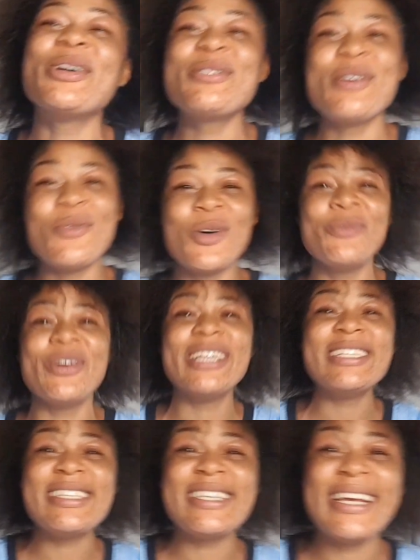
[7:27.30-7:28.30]
Someone
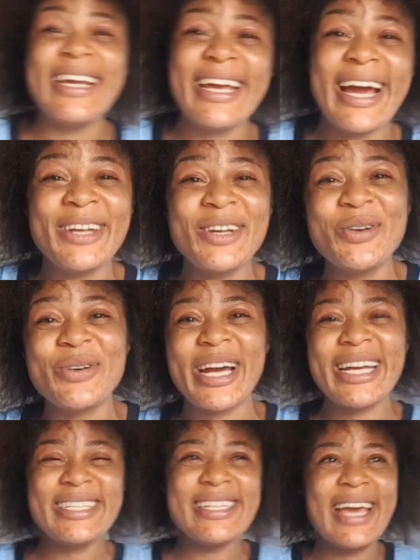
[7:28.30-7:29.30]
being silly, I know,
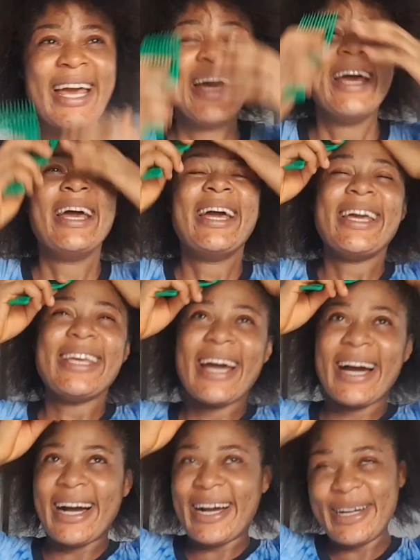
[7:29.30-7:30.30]
right?
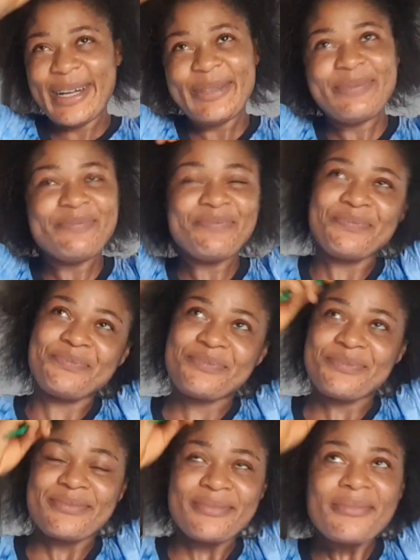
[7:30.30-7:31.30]
Yeah.
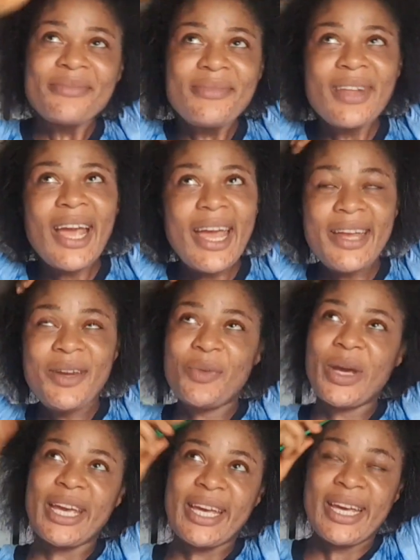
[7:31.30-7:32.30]

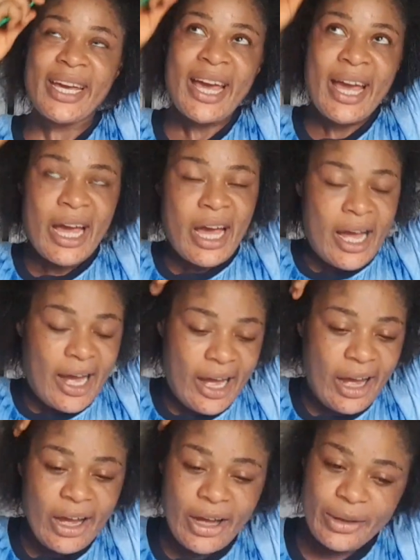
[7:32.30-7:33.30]
Anyway,
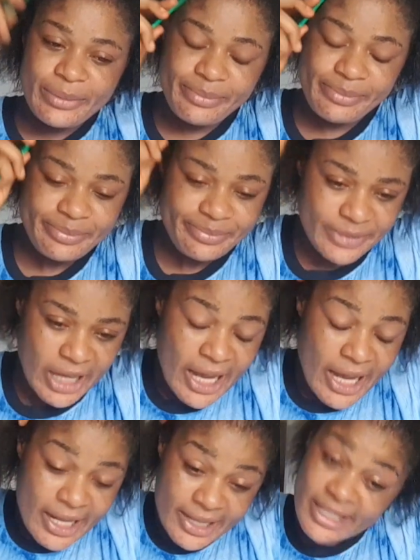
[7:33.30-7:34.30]

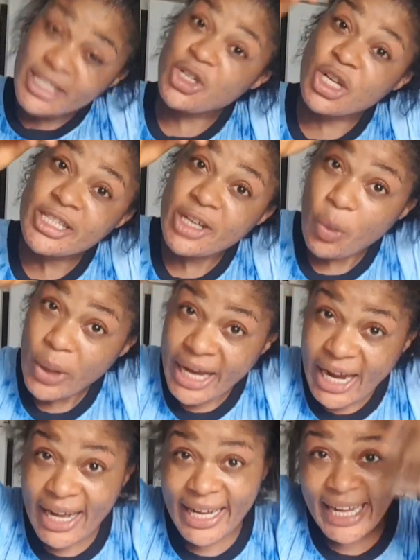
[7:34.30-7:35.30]
this is just a quick
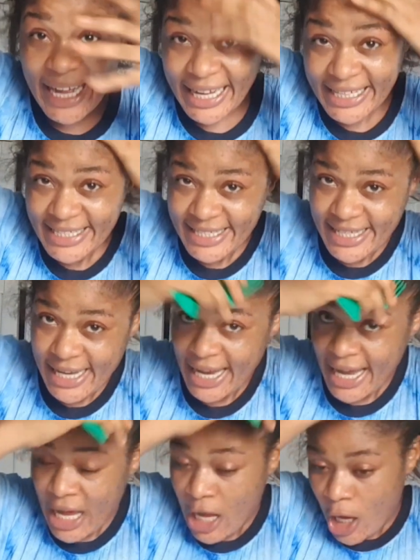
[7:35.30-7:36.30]
hack, guys.
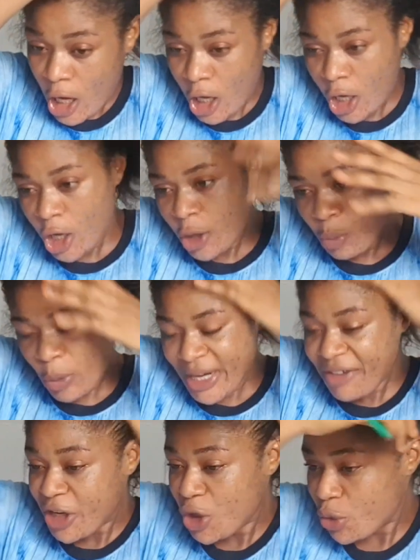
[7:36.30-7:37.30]

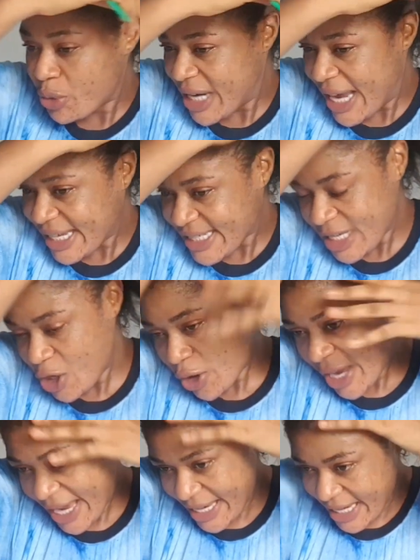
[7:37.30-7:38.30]
Whenever you're relaxing your
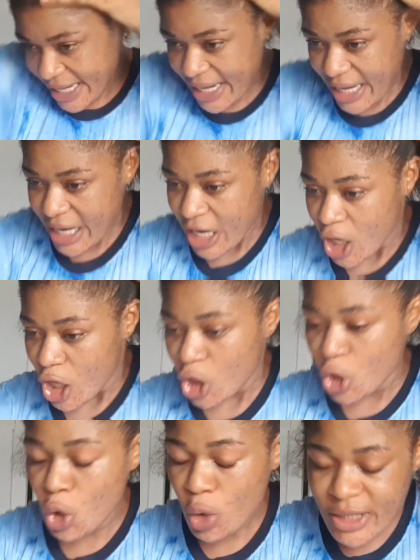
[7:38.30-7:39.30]
hair, yeah,
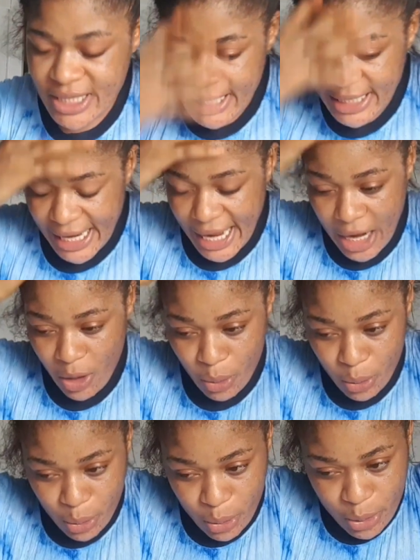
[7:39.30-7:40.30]
don't
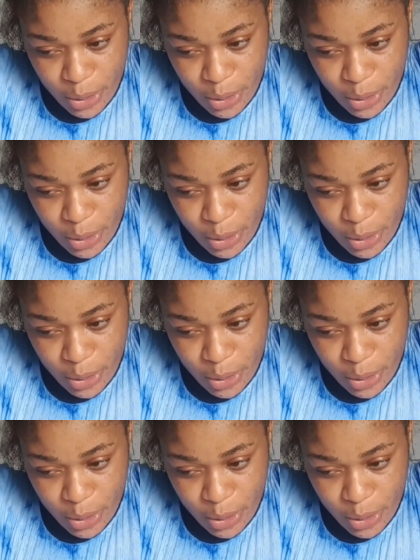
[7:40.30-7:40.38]
allow